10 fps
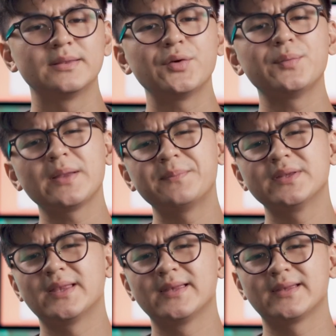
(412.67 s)
Now you might be
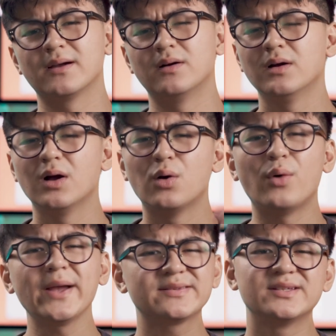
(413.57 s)
thinking,
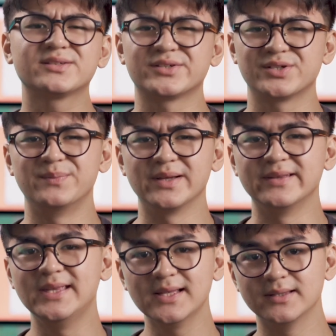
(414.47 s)
why is this such a
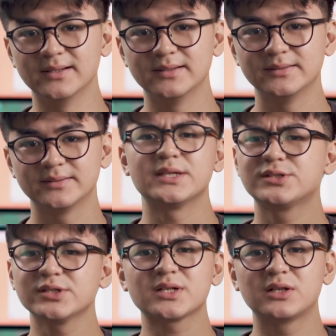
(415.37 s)
big deal? It's
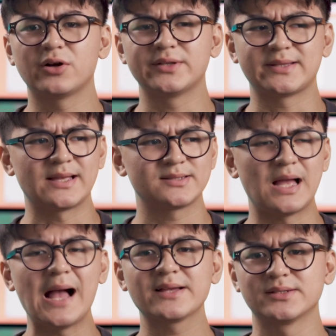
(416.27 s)
just Claude that has
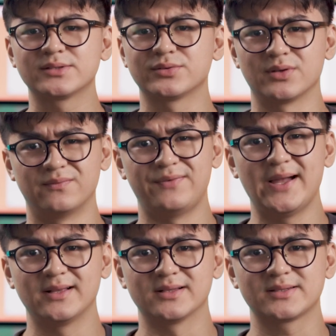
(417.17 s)
access to some
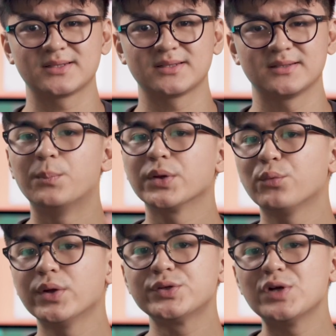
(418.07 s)
files.
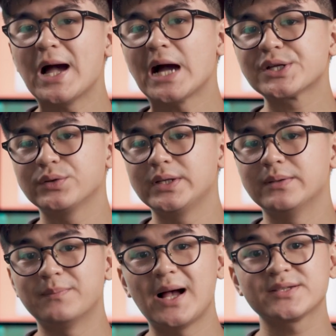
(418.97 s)
But once you
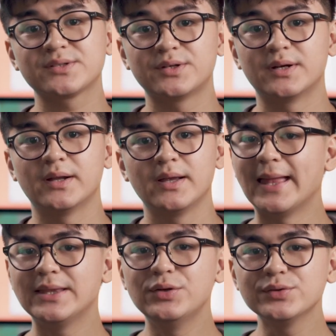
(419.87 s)
actually master
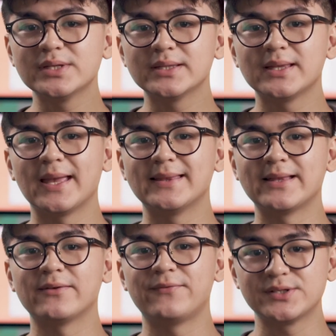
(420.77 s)
and use it in
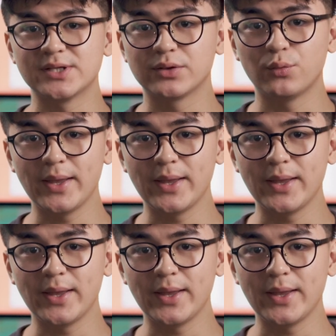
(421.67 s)
an efficient